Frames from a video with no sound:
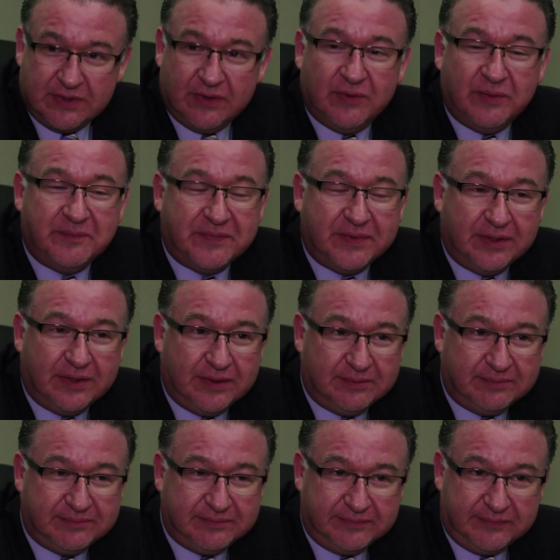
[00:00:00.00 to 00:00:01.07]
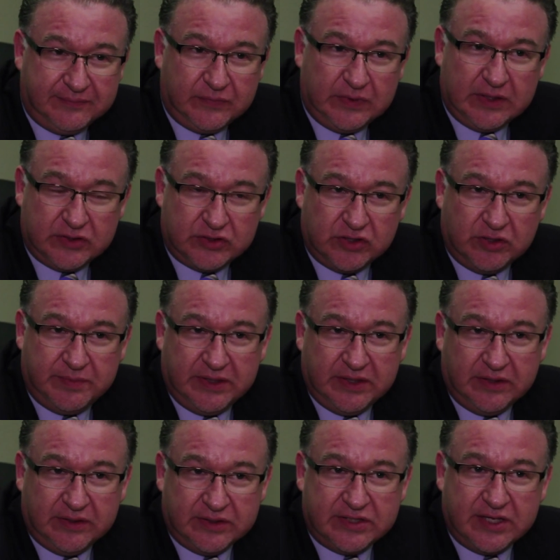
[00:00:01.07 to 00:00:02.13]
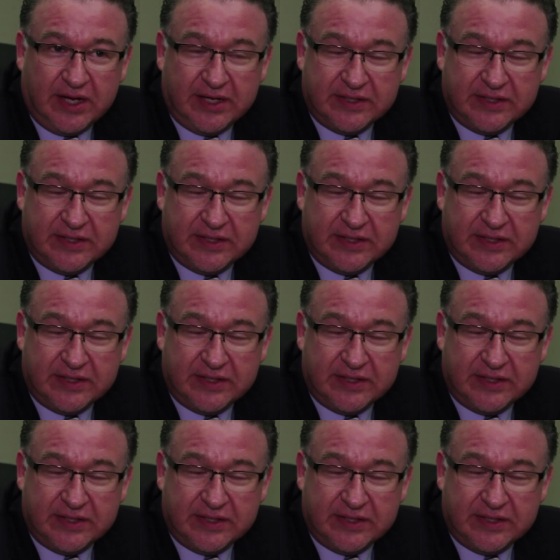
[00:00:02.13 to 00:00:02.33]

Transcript: and complex. You should hire an experienced